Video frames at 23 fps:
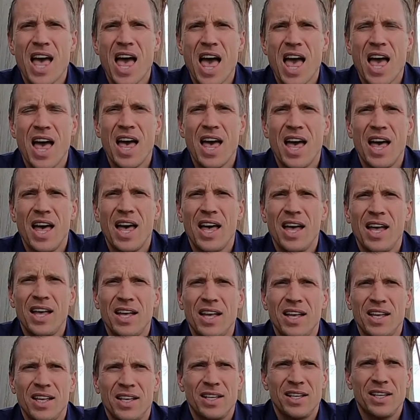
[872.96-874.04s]
Like
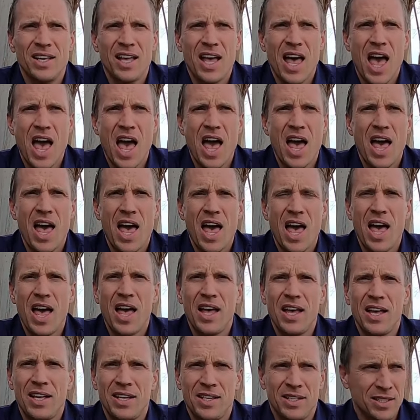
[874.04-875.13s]
kind of like
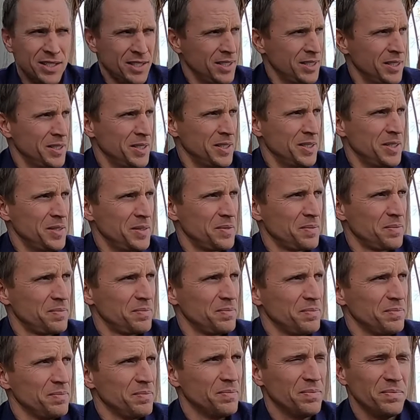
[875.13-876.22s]
the
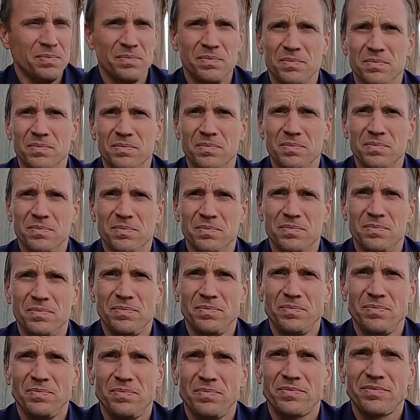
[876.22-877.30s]
the K C I, the
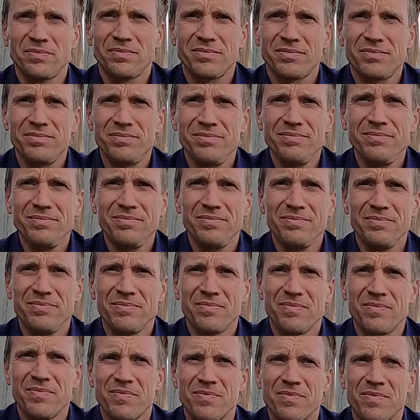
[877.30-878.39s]
Kelly Coffee
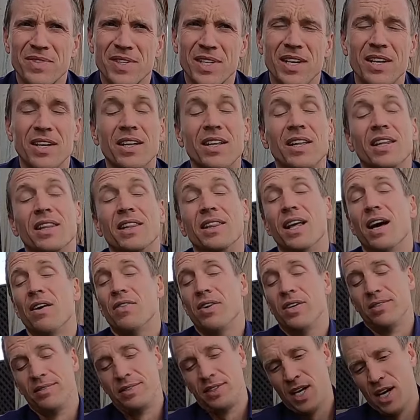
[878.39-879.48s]
Index, something like that.
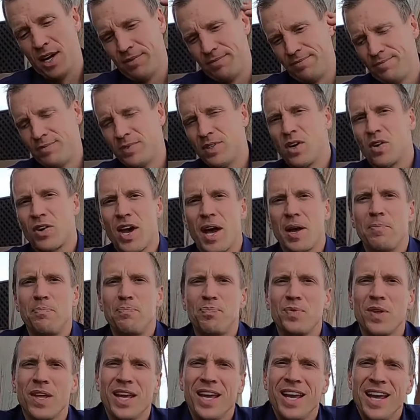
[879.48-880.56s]
Love it. Done. Okay.
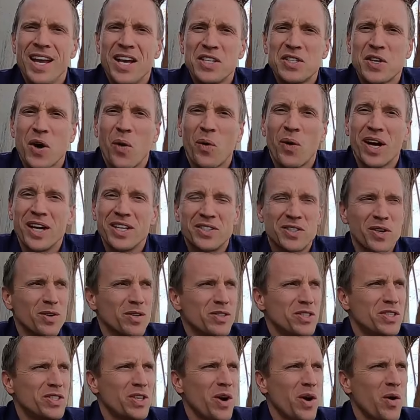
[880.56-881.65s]
so we're,
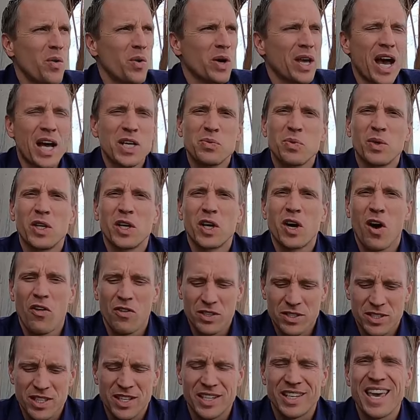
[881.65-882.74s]
so so guys, we're gonna
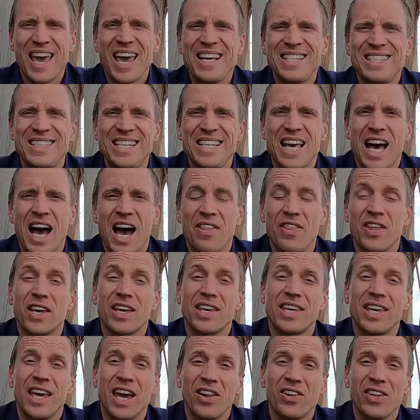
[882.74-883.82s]
call this the K C I, the
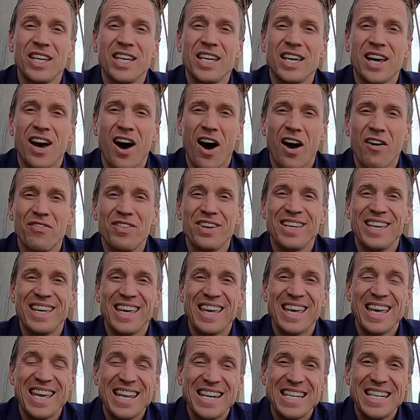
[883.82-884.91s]
Kelly Coffee
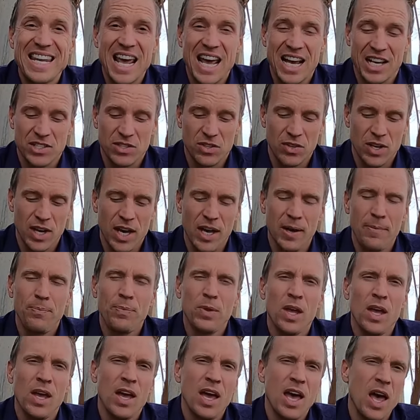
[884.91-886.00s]
Index, okay?
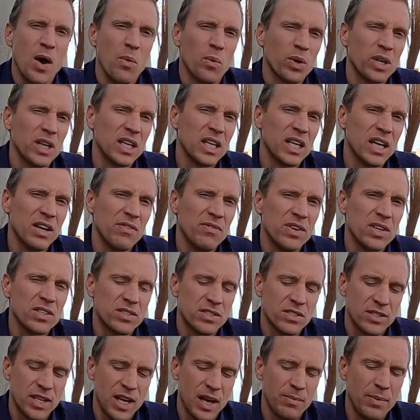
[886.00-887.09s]
And we're gonna give
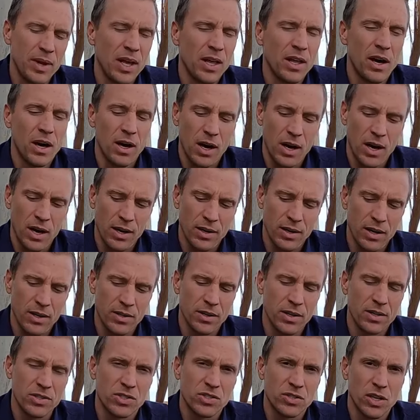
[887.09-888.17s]
this to Sam uh,
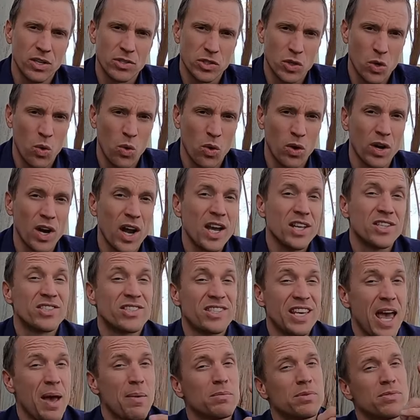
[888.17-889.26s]
uh, a, a score, and
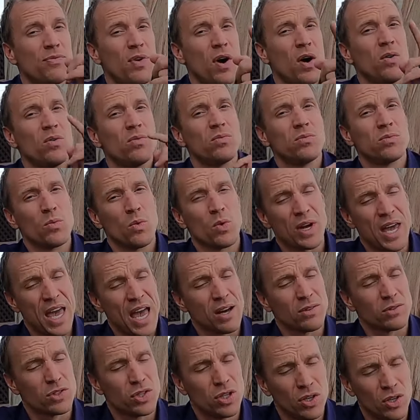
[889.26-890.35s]
Sam's vote will
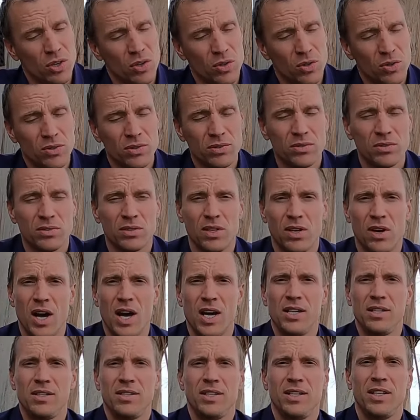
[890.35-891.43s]
count too. All
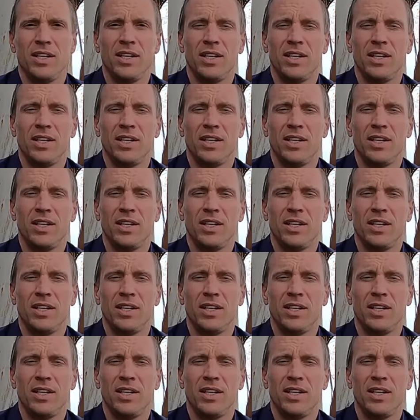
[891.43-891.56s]
right.